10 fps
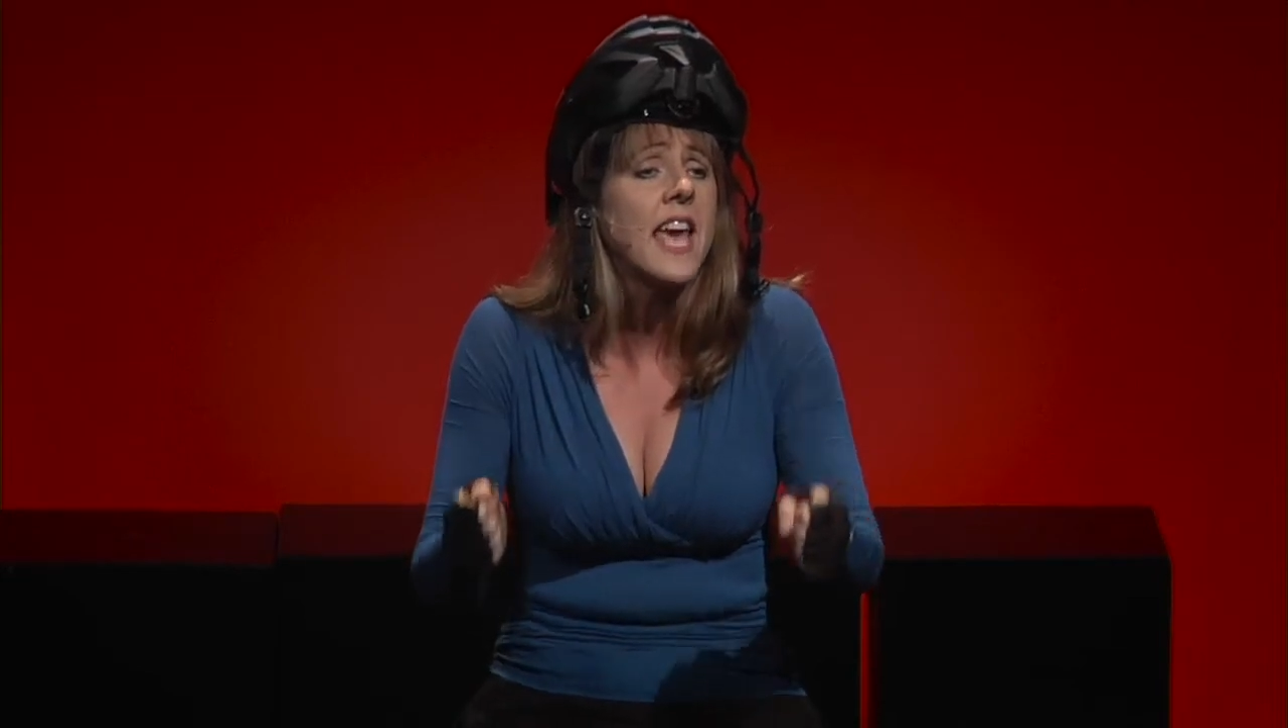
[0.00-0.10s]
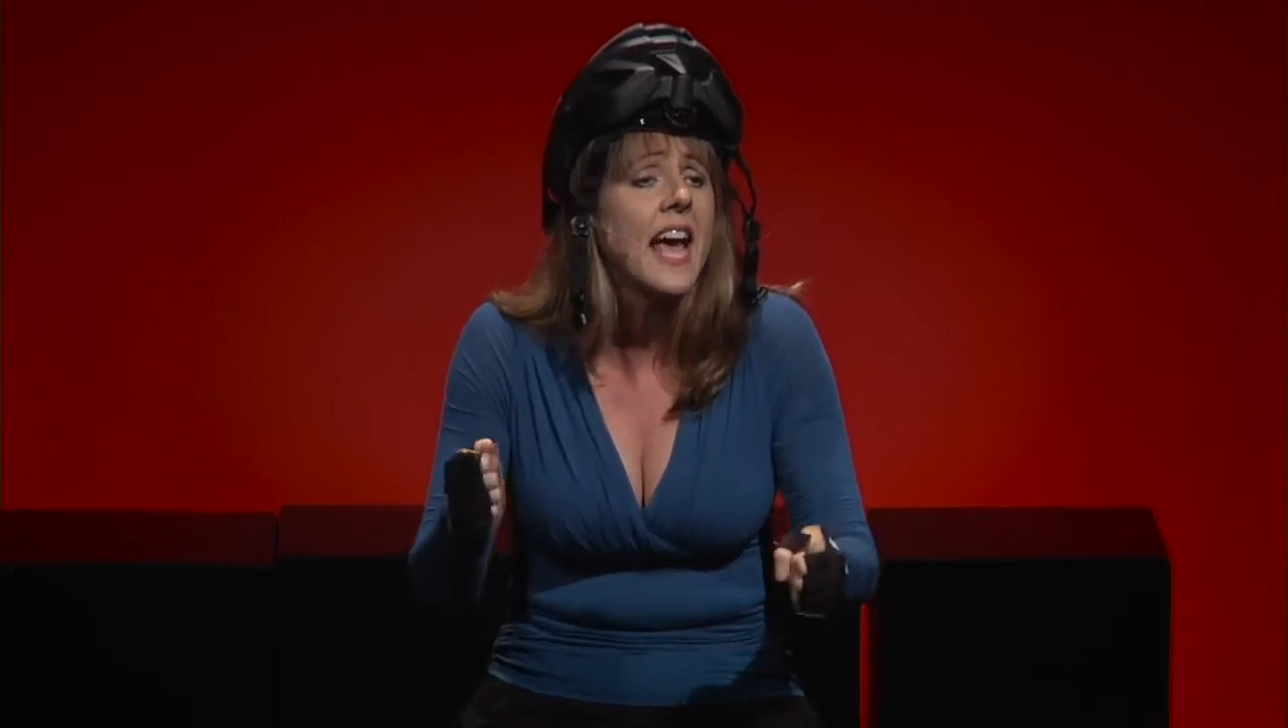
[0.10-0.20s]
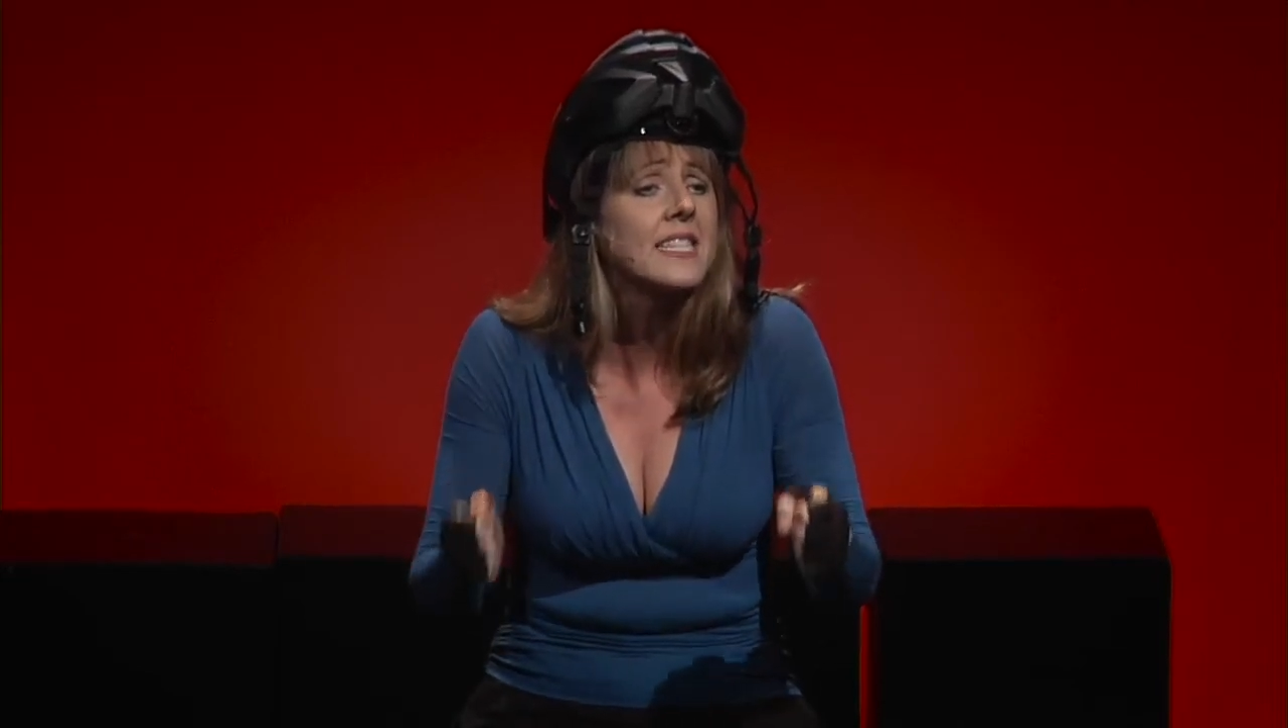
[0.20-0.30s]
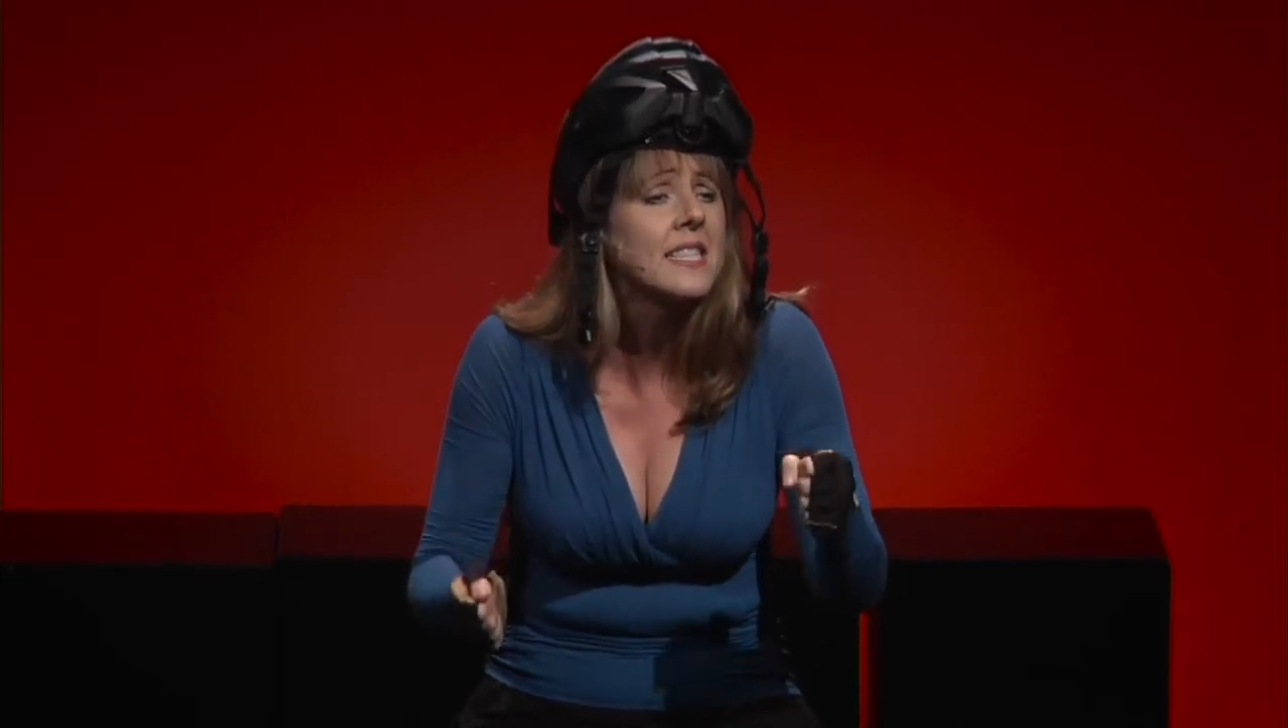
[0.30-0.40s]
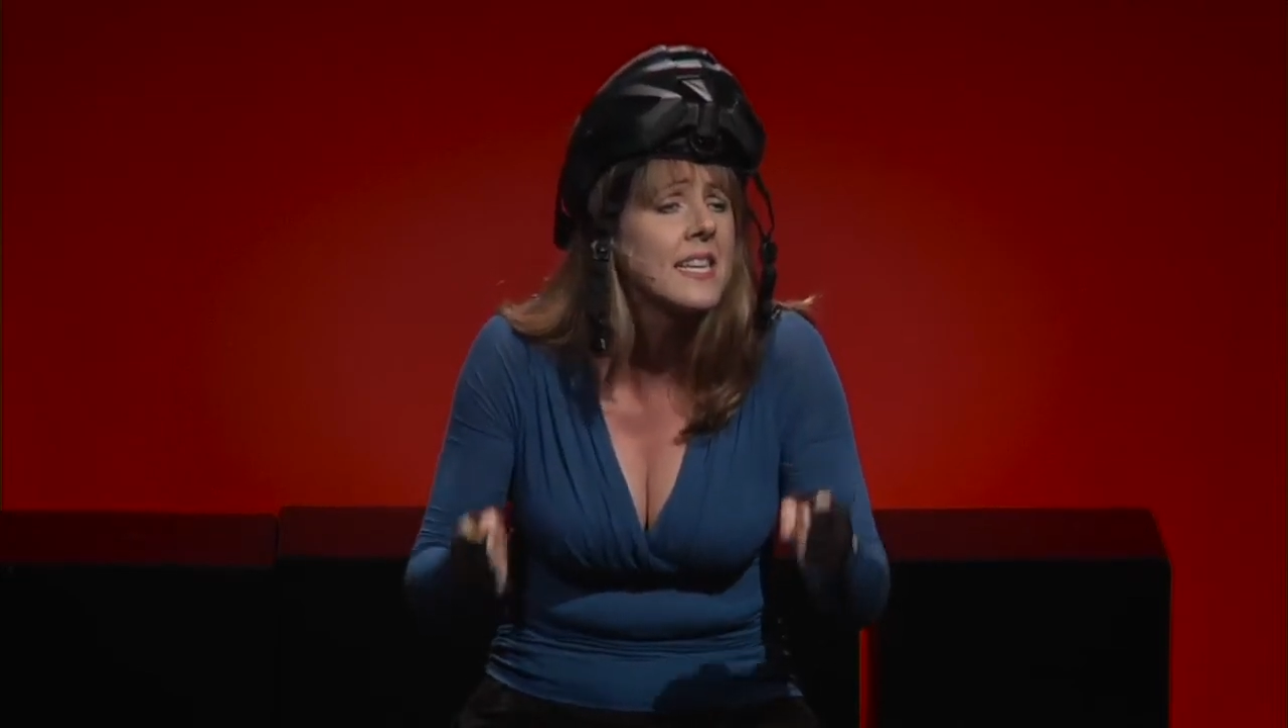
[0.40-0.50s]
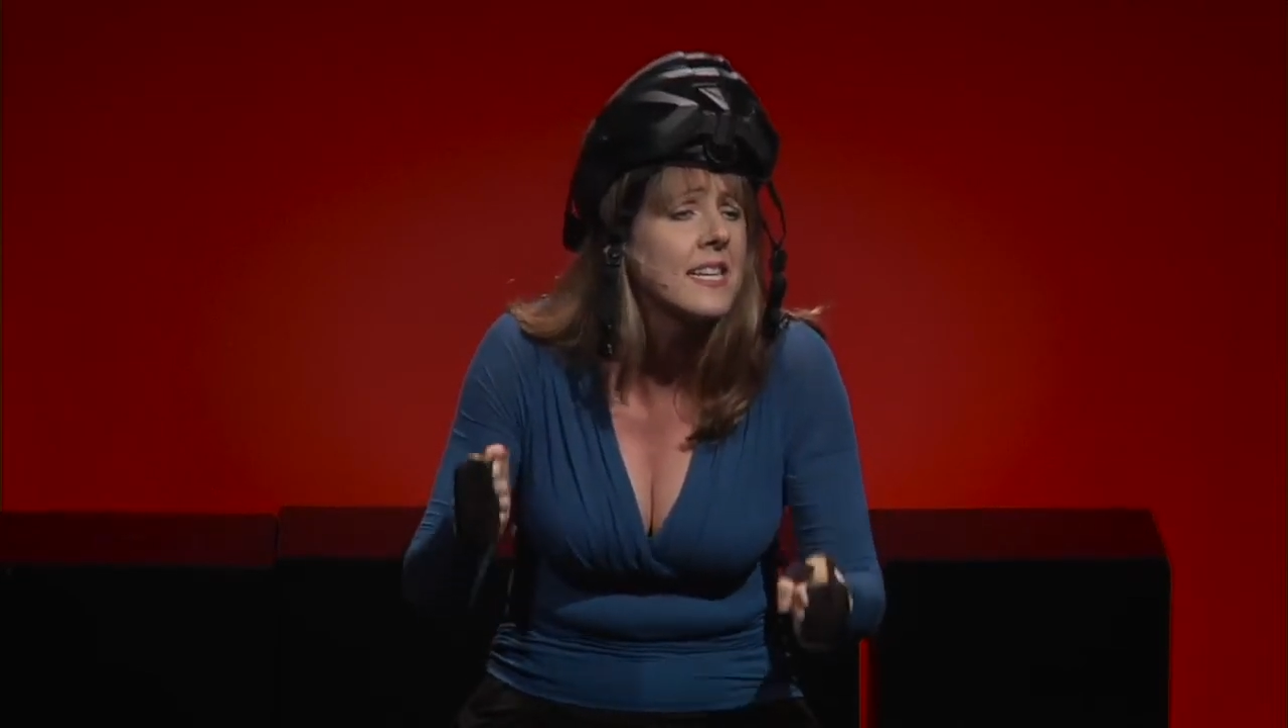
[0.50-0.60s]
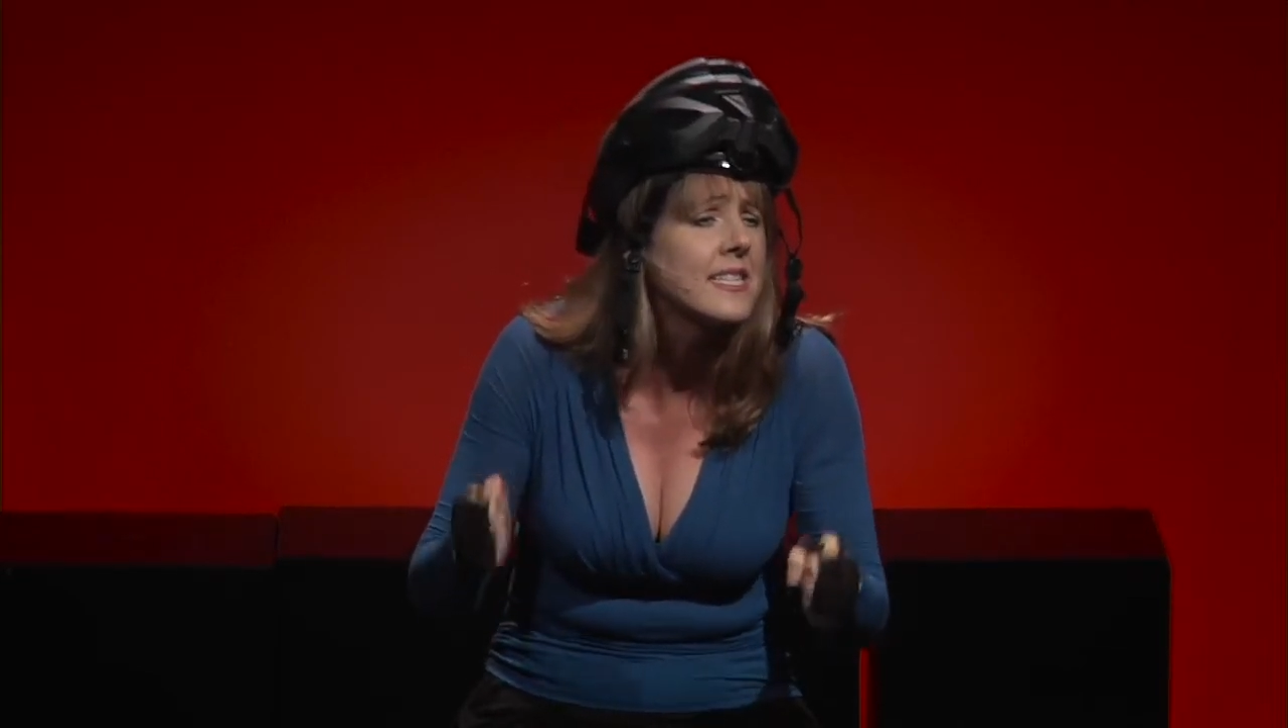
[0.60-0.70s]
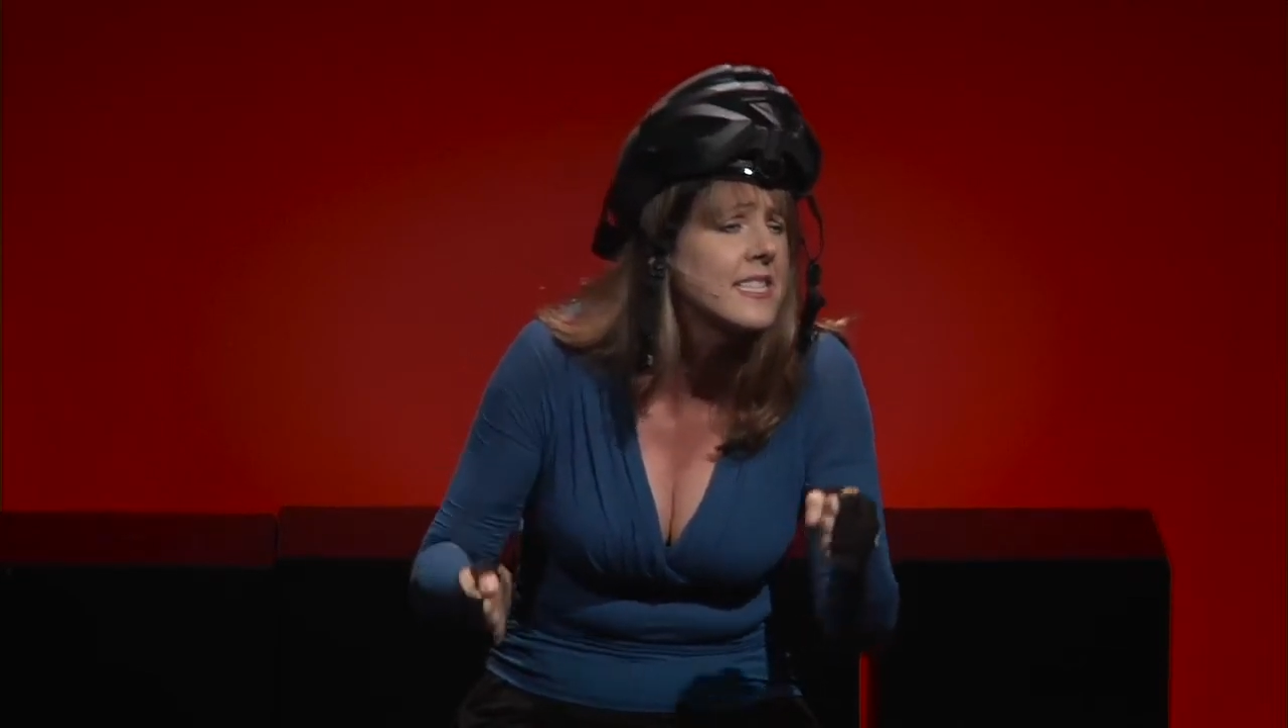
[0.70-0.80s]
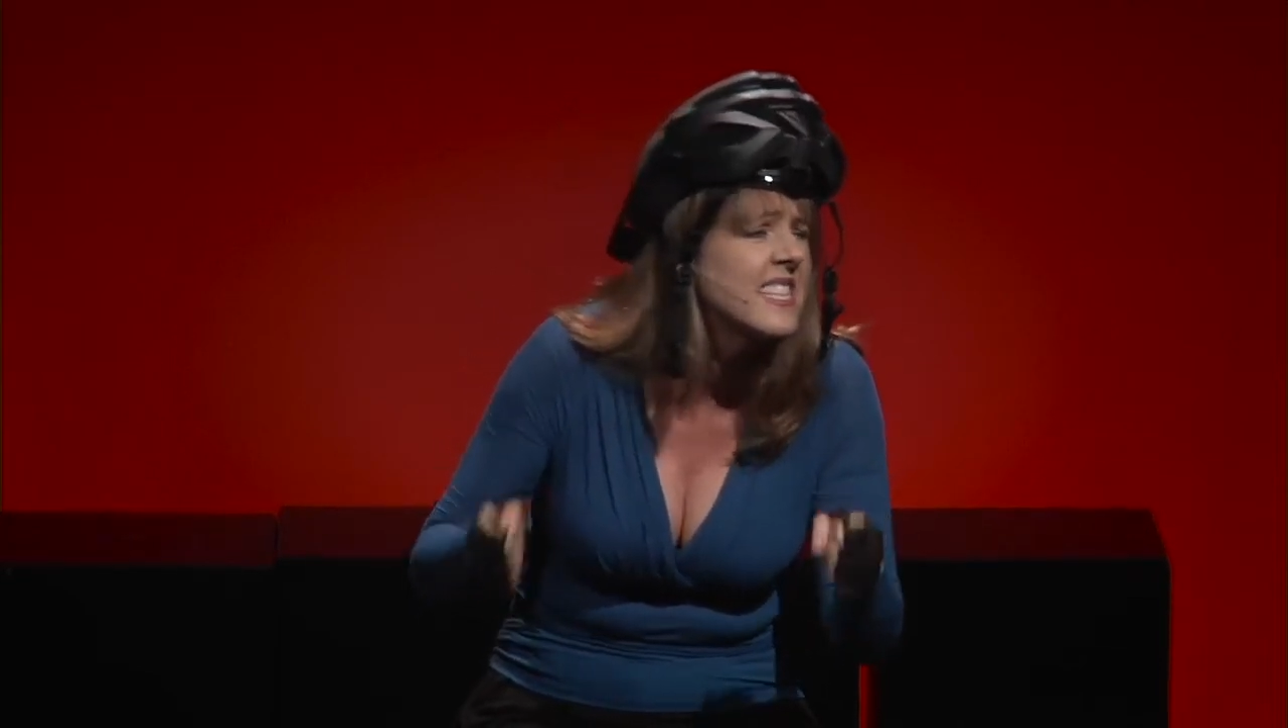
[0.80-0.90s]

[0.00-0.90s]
accidents